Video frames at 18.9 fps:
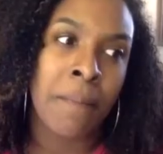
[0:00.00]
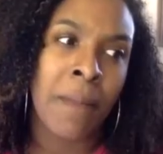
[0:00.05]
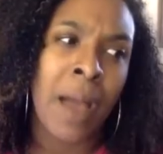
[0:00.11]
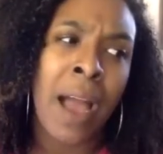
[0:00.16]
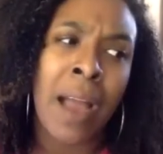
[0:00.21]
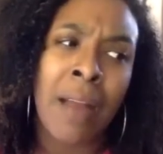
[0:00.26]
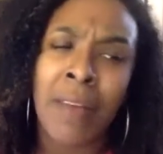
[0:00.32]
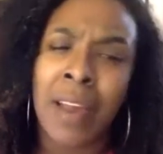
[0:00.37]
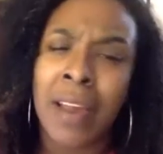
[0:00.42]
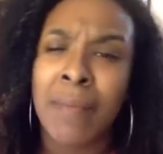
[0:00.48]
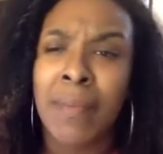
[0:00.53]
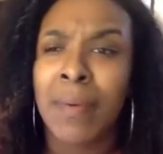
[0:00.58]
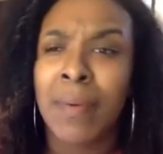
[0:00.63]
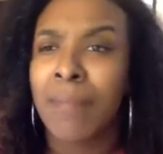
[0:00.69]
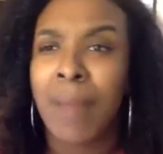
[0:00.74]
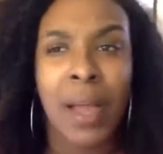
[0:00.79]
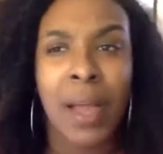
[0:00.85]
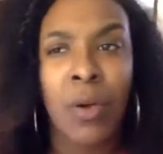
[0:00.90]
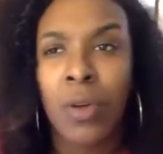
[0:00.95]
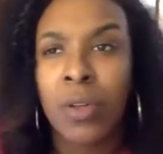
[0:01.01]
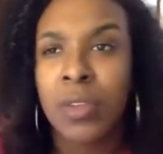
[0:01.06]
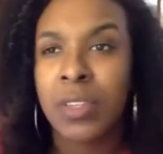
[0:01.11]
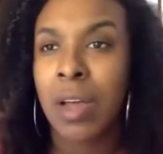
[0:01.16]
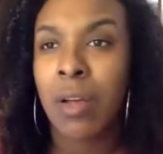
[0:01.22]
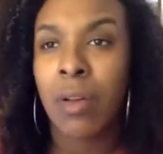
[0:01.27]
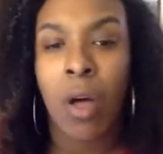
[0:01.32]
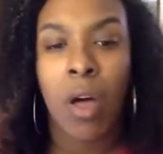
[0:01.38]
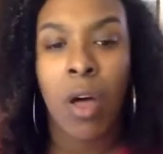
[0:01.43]
I write my goals
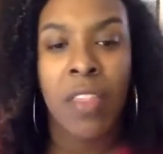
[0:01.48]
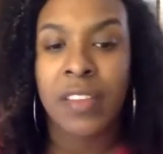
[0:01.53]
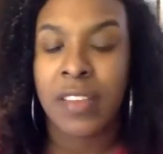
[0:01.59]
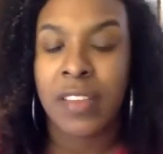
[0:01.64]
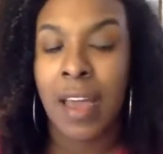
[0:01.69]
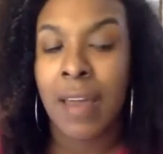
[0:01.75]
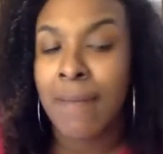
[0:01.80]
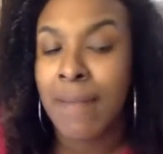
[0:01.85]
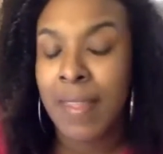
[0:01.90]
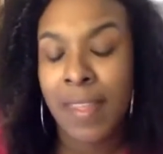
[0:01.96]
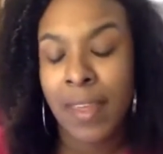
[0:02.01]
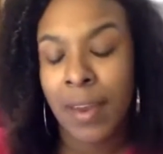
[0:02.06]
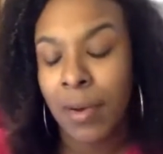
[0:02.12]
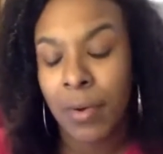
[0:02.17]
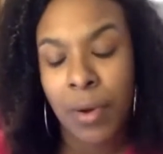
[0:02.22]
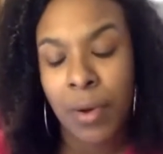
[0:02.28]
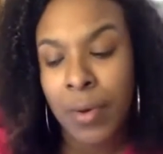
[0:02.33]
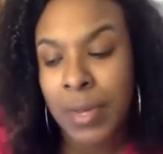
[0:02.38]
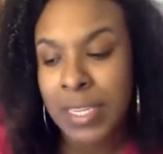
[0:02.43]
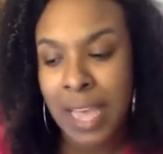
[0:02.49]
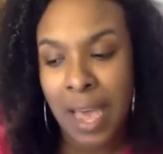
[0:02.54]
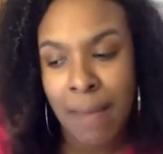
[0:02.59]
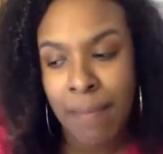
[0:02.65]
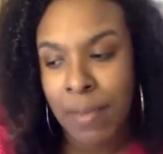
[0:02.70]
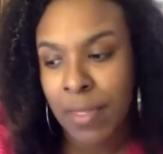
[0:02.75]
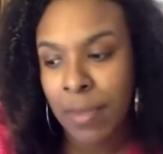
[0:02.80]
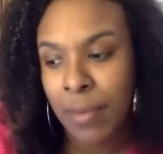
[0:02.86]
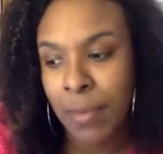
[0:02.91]
out all the time, and they don't always
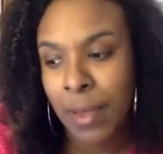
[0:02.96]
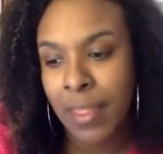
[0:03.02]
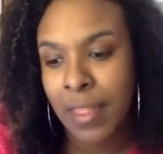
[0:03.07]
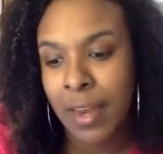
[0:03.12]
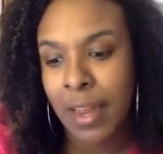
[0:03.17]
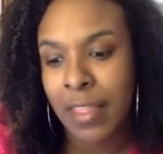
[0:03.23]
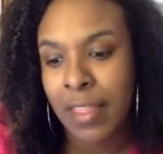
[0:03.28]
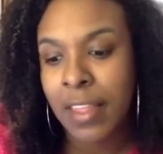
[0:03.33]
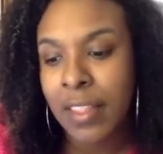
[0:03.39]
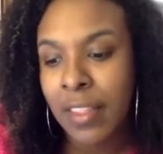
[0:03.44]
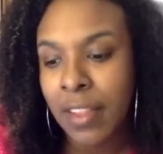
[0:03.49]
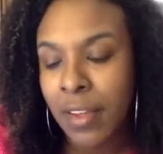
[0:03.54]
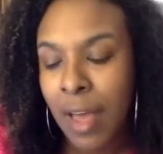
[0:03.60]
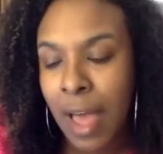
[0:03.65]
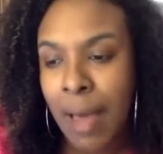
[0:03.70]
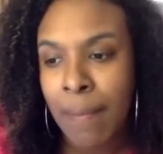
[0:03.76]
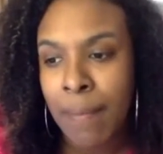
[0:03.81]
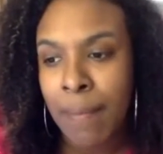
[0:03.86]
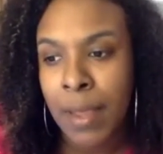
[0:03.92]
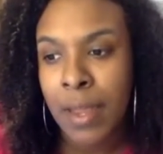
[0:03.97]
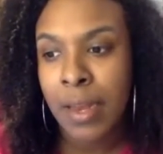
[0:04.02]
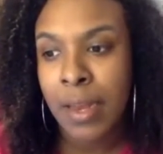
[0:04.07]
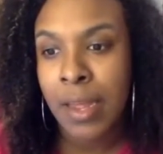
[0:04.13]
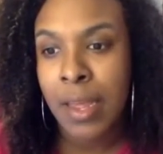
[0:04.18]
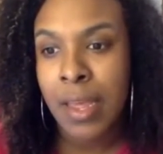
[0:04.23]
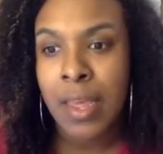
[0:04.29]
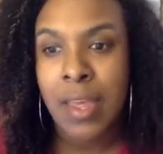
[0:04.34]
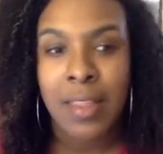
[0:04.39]
happen the way that I think they'll happen.
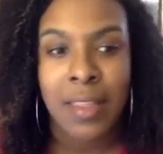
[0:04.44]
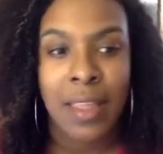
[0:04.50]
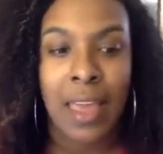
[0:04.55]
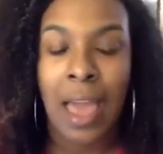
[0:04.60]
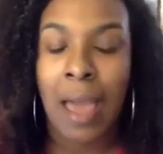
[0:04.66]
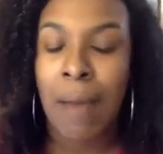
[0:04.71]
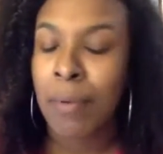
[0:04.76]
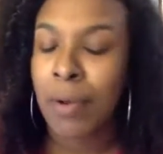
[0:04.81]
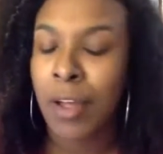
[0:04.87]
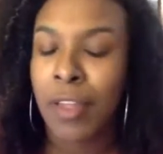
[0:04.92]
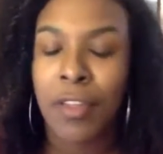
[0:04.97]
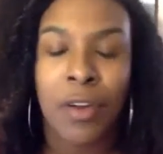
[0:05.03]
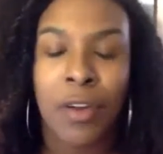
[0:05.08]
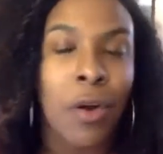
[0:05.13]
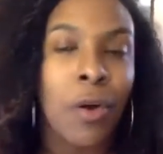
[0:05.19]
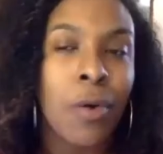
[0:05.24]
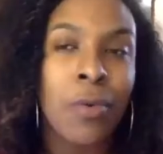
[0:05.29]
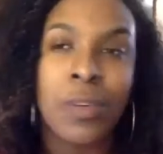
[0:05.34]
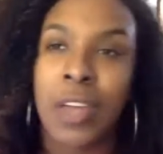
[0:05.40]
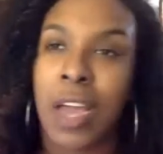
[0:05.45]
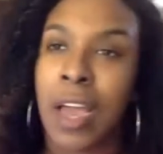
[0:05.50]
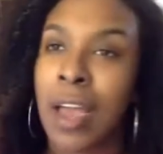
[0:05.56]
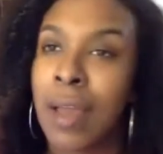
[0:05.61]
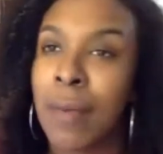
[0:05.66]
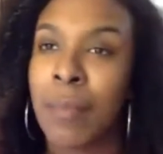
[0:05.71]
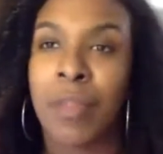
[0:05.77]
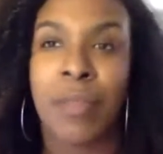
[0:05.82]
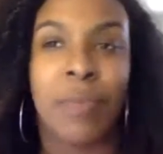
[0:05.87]
They happen on their own
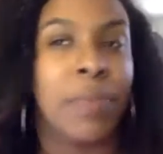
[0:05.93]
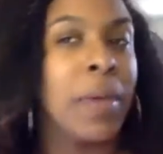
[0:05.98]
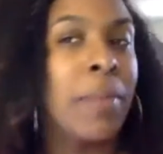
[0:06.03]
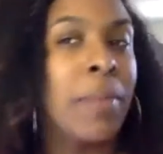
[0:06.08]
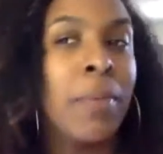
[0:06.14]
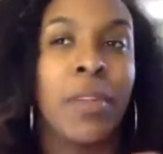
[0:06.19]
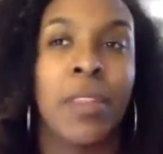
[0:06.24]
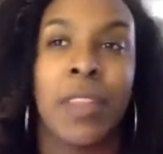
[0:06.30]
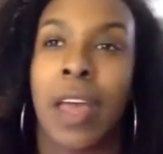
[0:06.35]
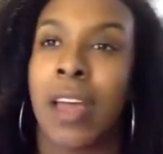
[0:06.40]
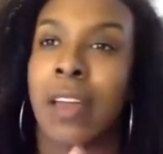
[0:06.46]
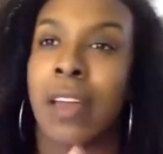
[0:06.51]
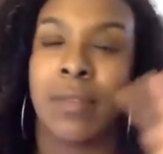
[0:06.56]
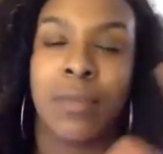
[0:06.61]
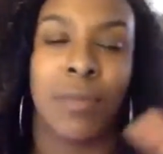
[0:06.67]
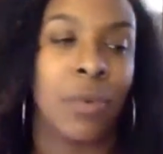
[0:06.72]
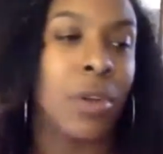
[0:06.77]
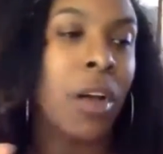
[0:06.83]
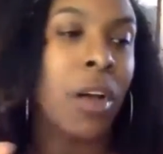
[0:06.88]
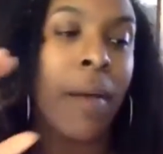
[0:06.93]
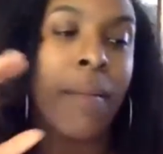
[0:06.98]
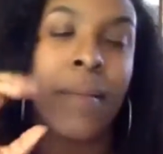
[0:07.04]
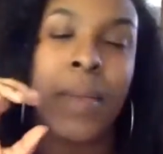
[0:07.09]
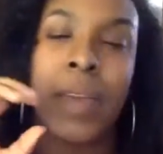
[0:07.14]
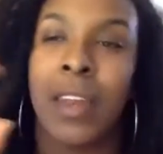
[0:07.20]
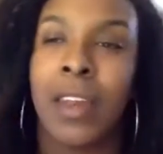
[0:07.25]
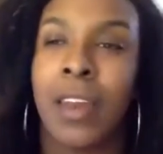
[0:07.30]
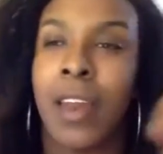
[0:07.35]
time with people that will come
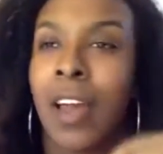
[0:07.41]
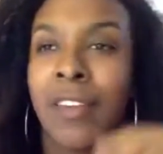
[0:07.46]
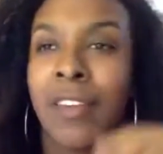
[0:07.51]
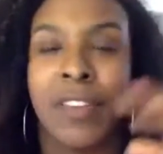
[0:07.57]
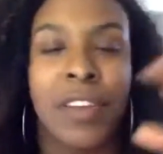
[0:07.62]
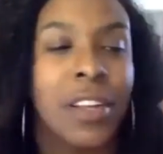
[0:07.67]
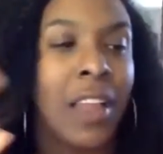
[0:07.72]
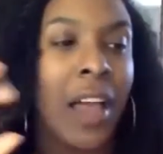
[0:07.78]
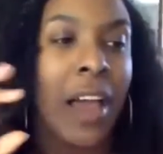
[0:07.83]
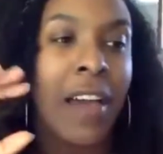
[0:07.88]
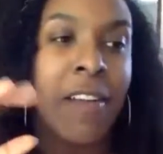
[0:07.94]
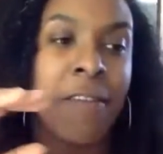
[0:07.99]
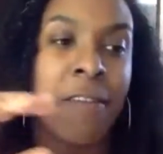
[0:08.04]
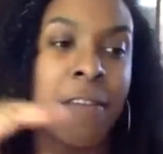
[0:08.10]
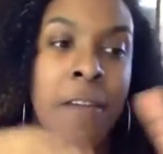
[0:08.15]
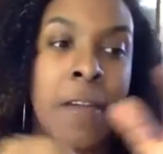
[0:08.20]
in and out of your life.